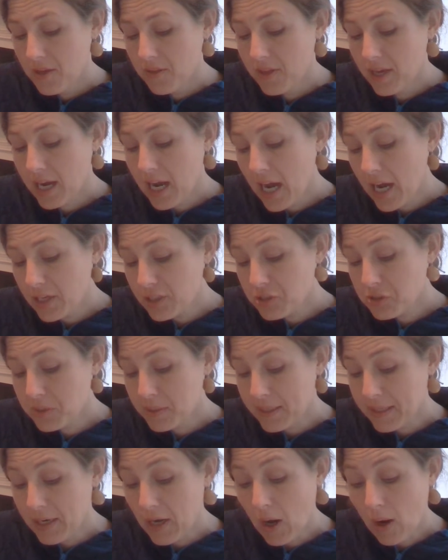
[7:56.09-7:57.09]
The
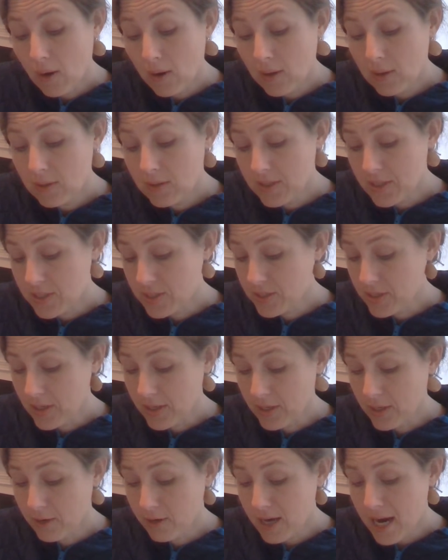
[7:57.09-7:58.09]
country all looked
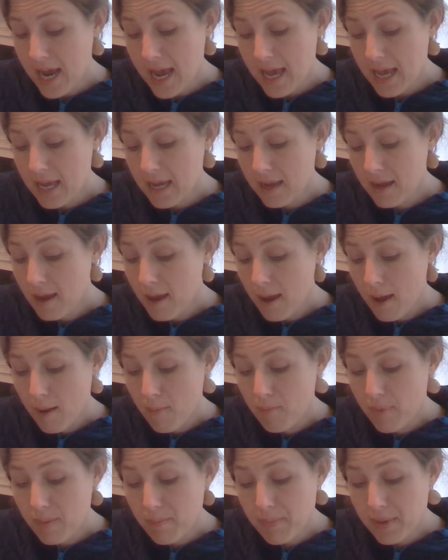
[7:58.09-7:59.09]
dark gray,
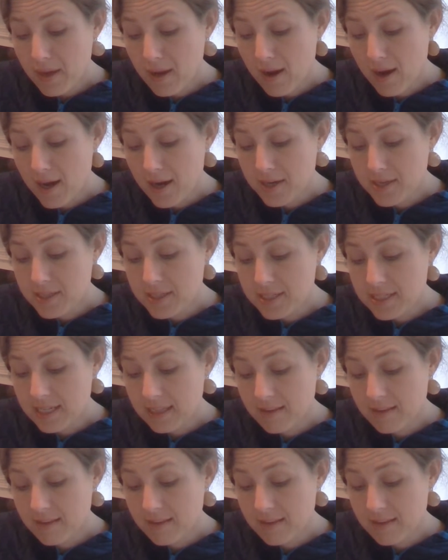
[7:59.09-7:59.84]
but beyond,